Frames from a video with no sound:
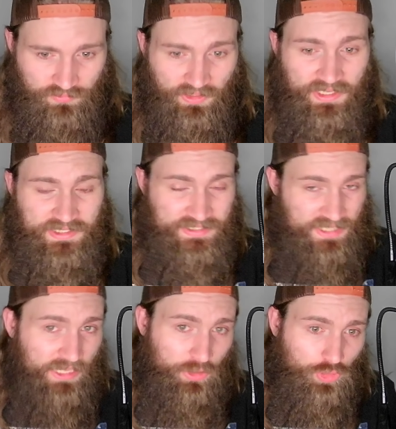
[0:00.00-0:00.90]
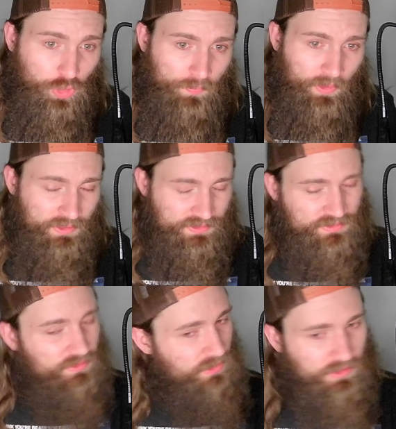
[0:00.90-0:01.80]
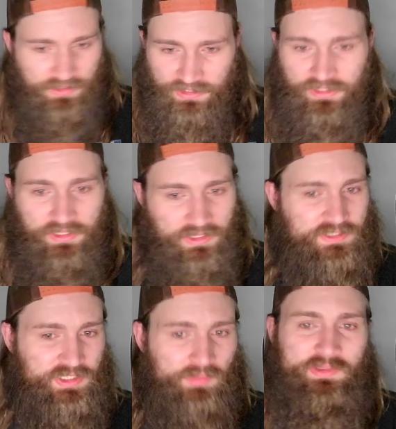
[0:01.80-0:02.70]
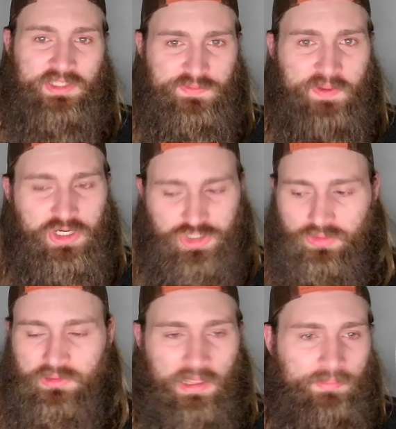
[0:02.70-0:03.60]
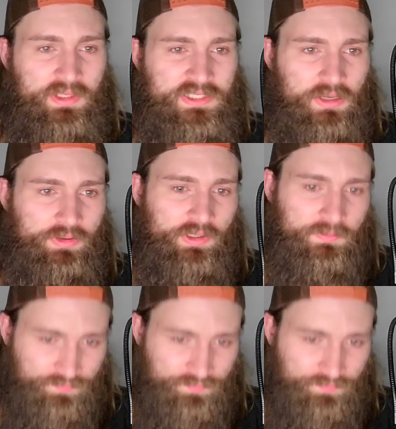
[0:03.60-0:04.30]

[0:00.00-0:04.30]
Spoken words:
in Diego Lopez. He is something special, let me tell you.